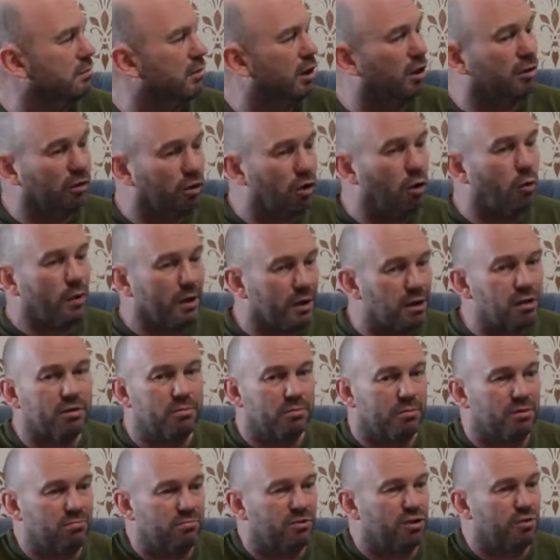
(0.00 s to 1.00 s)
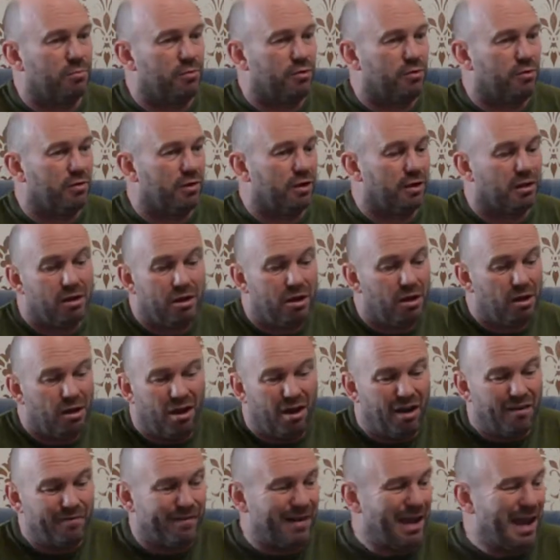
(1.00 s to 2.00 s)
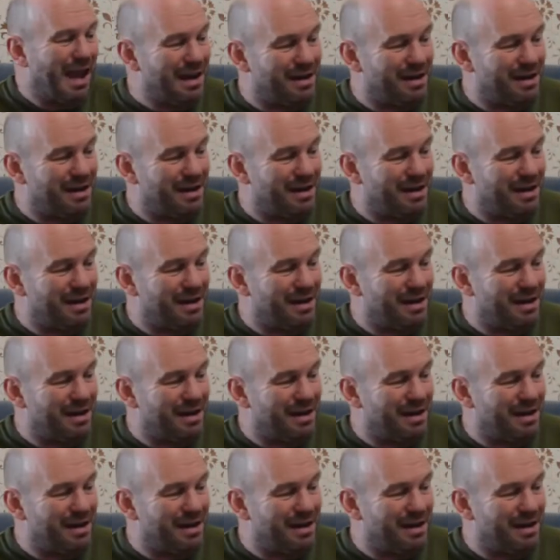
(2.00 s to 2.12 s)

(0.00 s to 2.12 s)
a low-income community of